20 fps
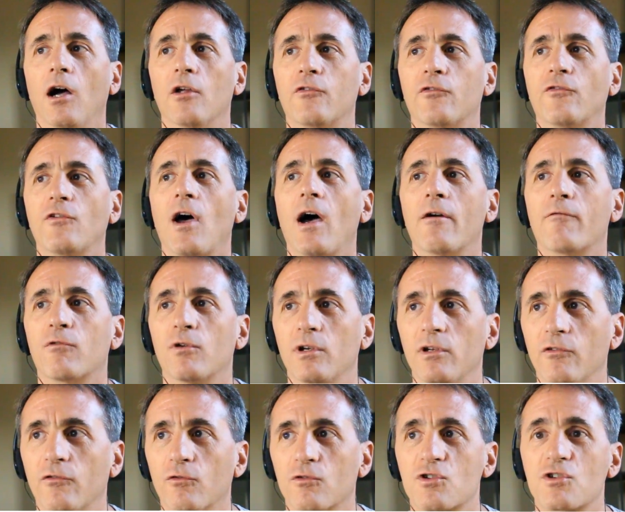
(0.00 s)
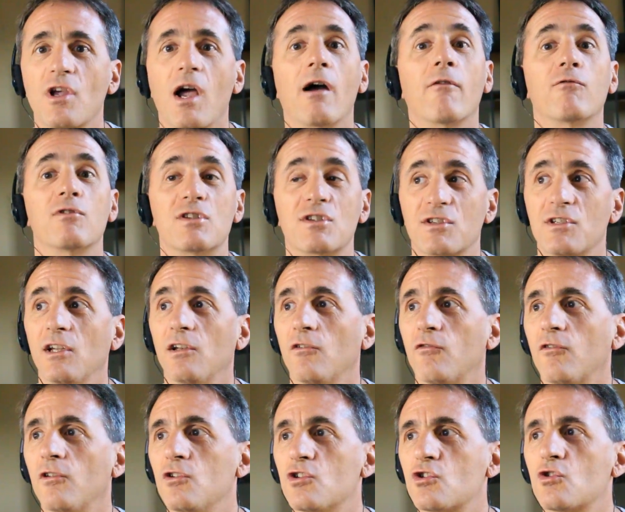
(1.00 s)
sovereigns or sovereign
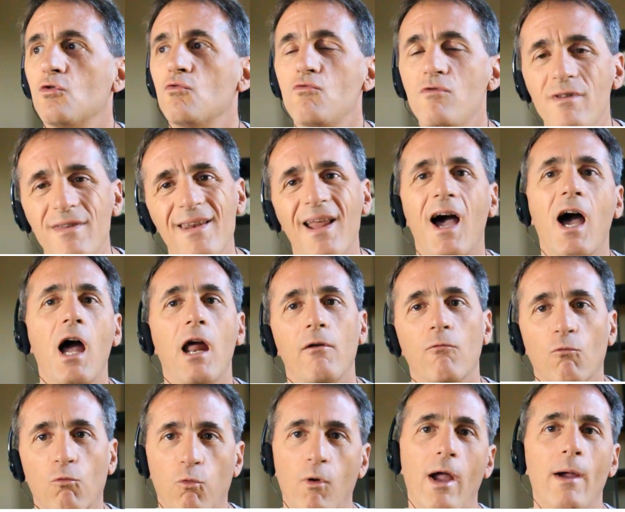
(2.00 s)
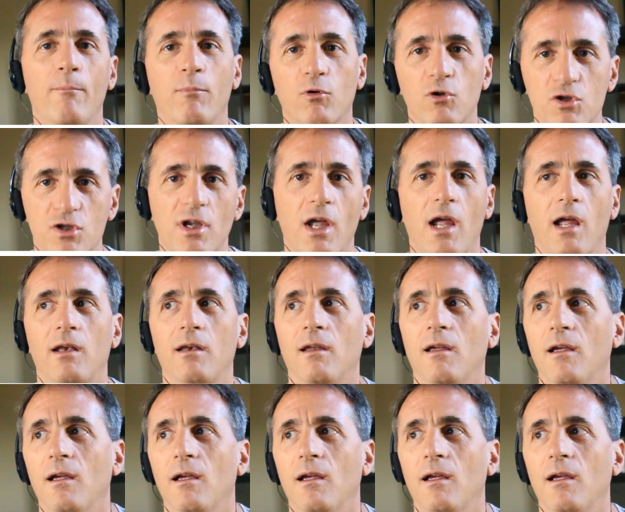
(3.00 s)
citizens do not represent